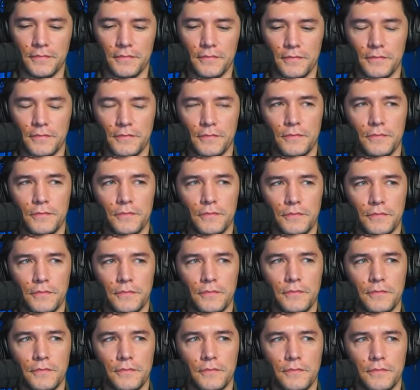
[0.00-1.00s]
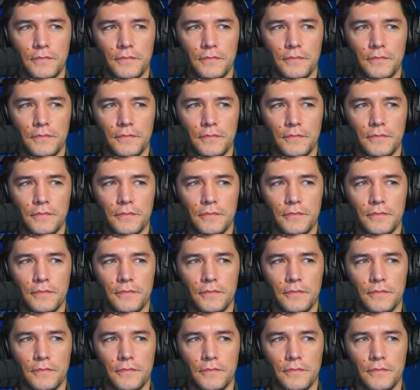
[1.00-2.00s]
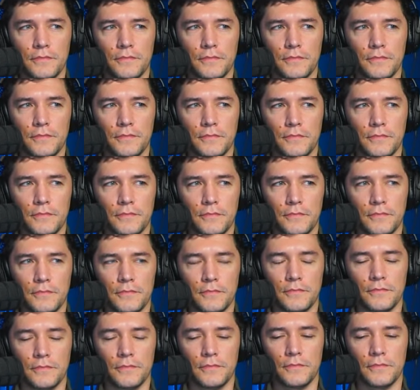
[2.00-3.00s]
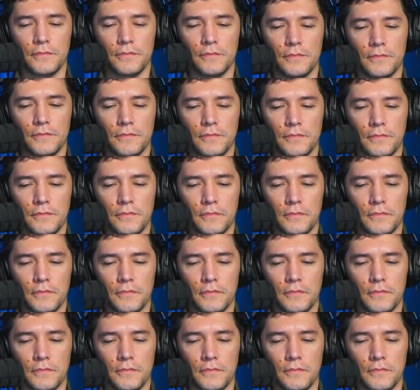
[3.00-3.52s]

The person shown says nothing.